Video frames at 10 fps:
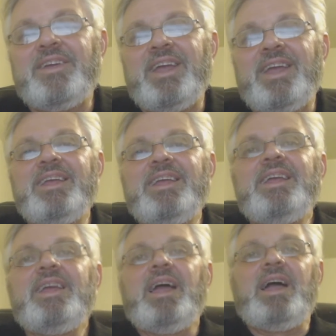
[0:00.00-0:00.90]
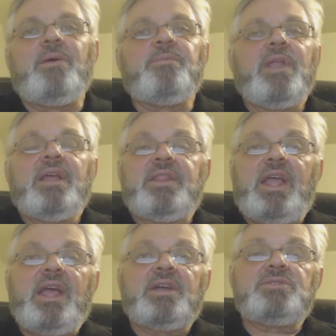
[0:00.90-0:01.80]
Okay,
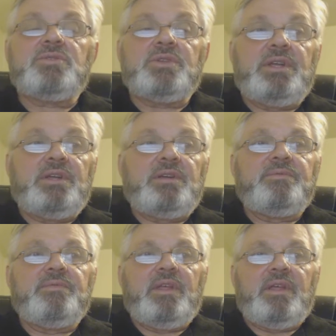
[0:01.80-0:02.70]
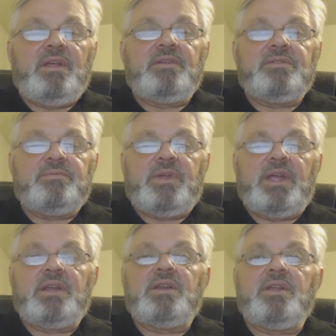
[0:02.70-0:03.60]
they actually is
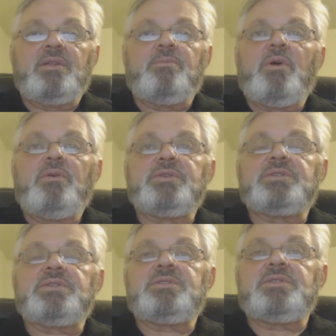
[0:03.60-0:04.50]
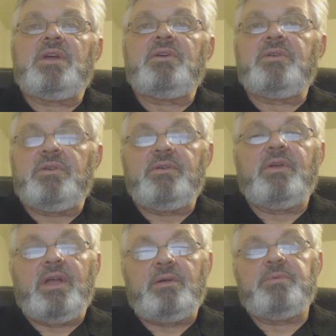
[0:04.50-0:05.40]
kicking another bonus because now
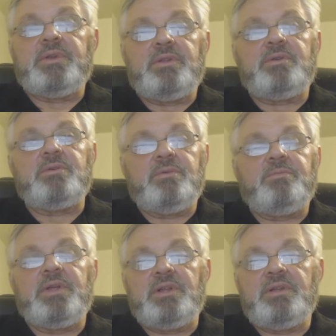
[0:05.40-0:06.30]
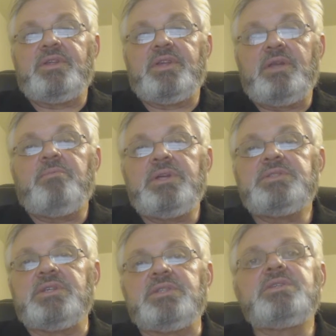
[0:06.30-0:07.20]
you're helping to build the
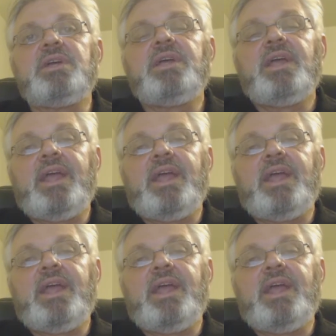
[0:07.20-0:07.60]
business,